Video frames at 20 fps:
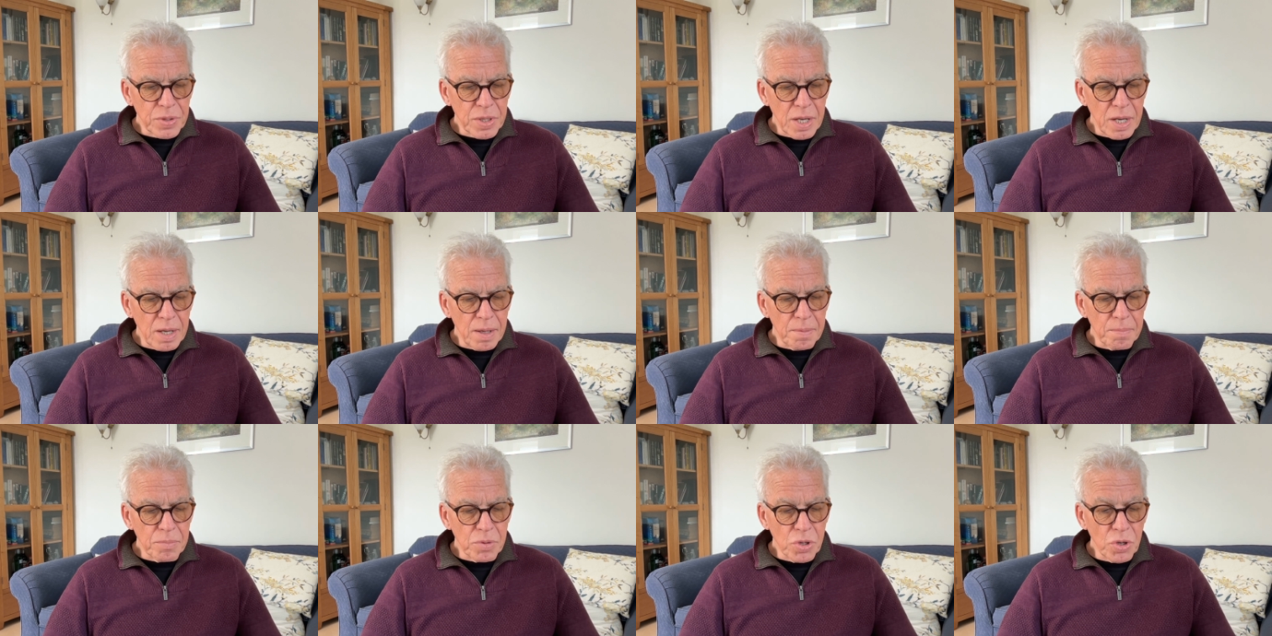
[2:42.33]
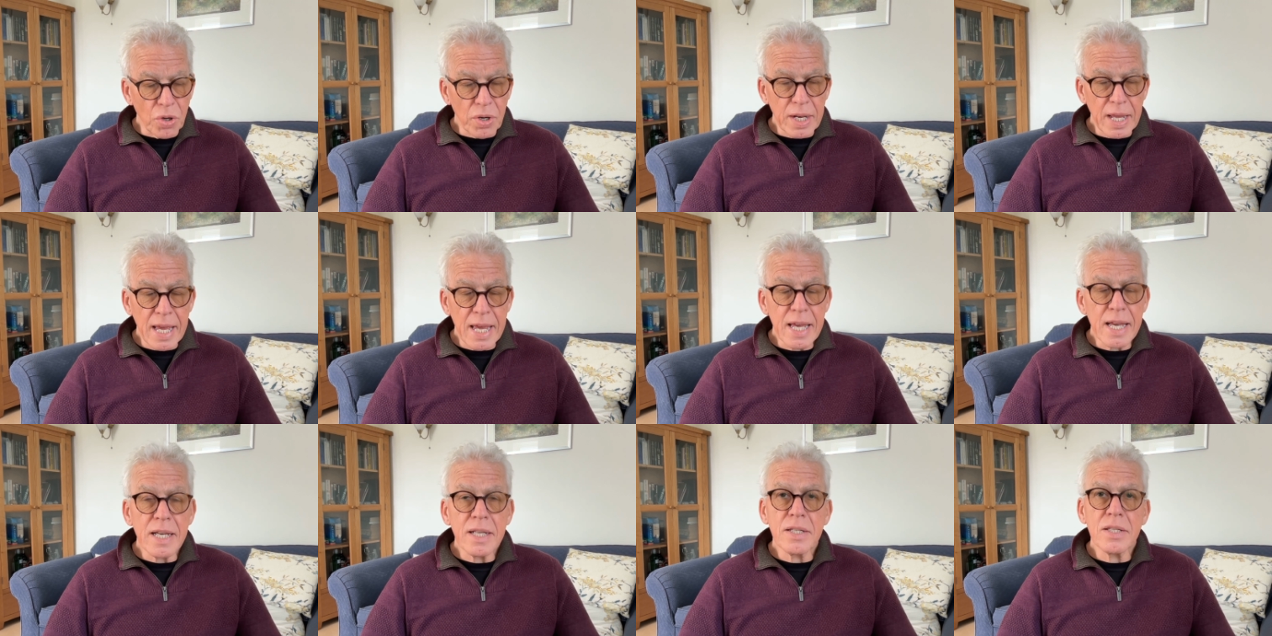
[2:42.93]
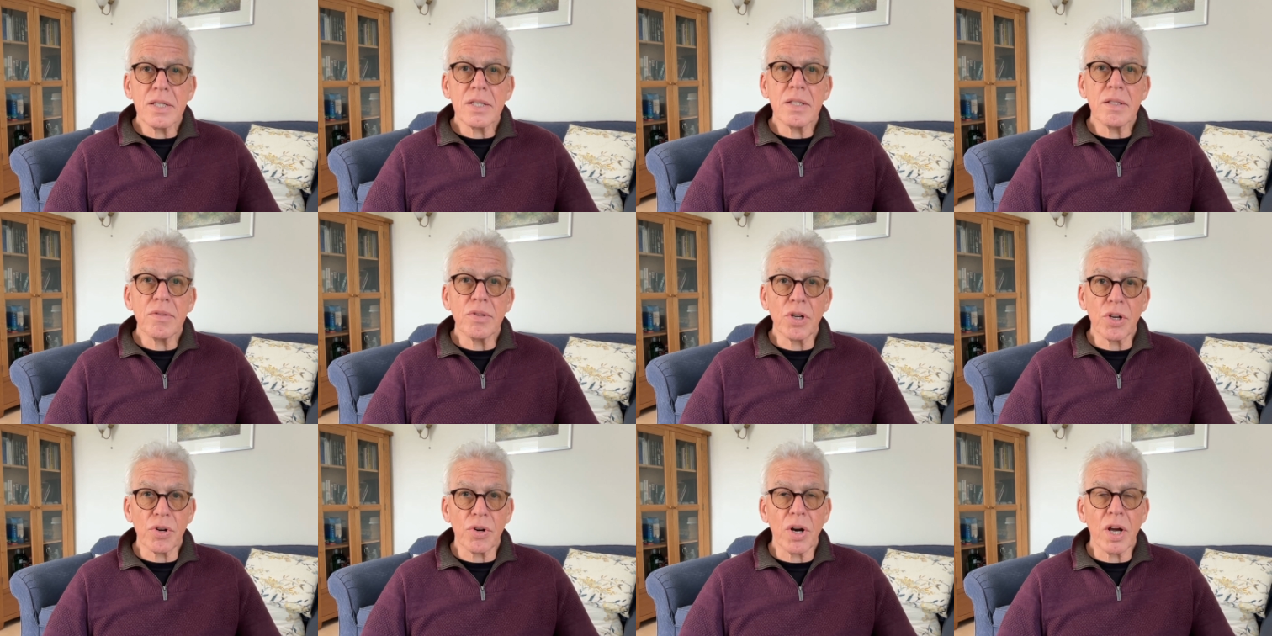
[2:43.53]
um, God hears
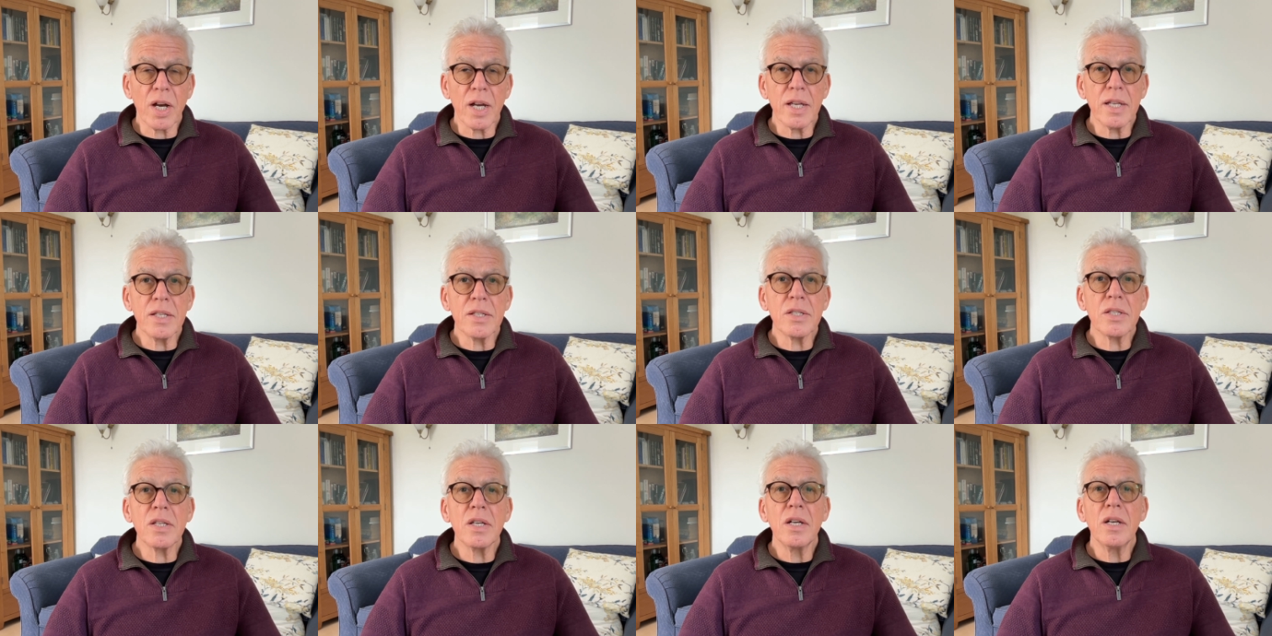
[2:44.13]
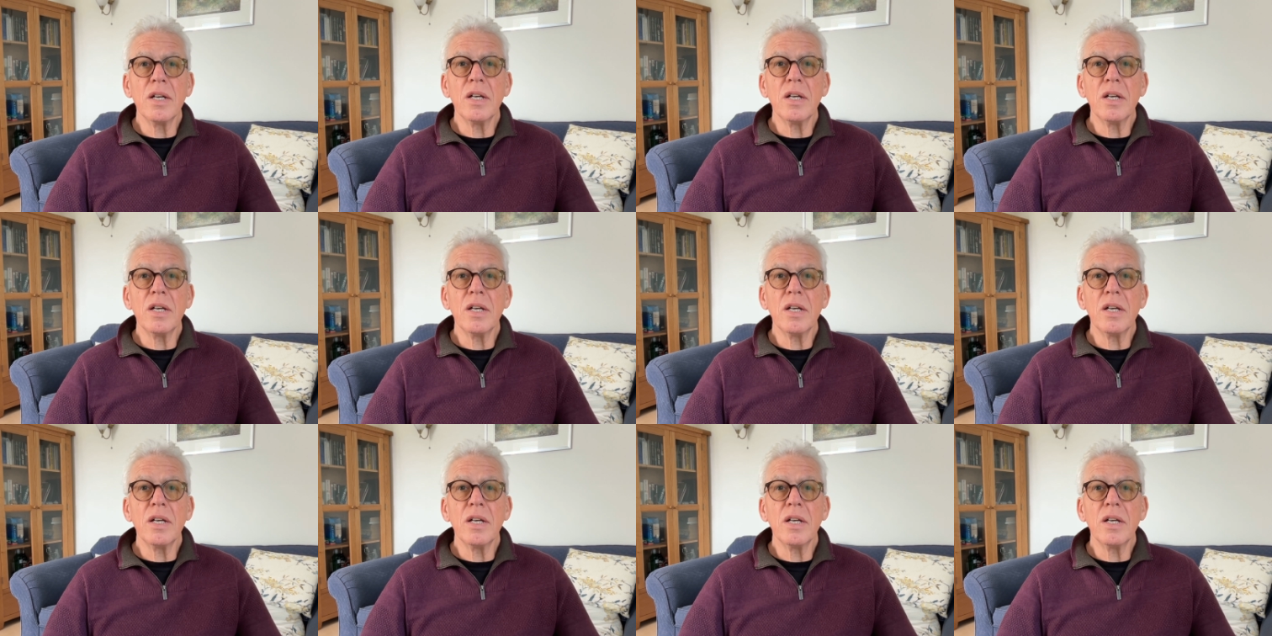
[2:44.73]
the cries